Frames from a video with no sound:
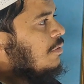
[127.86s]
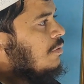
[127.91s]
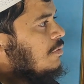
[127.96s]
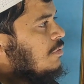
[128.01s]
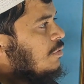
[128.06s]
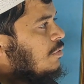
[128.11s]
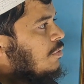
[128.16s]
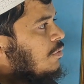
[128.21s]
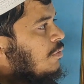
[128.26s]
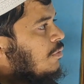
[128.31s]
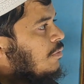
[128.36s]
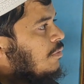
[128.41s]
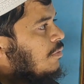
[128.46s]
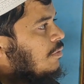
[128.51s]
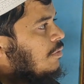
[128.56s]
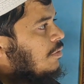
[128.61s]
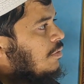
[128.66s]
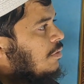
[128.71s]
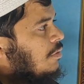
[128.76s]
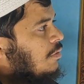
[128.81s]
So
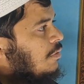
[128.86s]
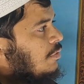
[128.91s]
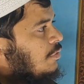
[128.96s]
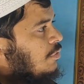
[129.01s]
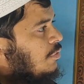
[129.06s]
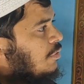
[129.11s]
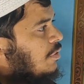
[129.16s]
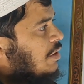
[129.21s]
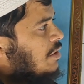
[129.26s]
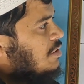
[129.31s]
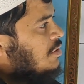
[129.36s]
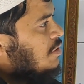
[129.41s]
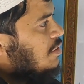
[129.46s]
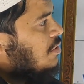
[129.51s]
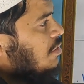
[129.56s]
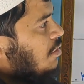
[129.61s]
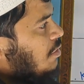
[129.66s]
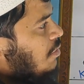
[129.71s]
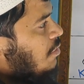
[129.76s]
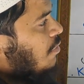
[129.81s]
you can
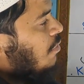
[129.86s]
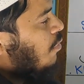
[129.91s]
see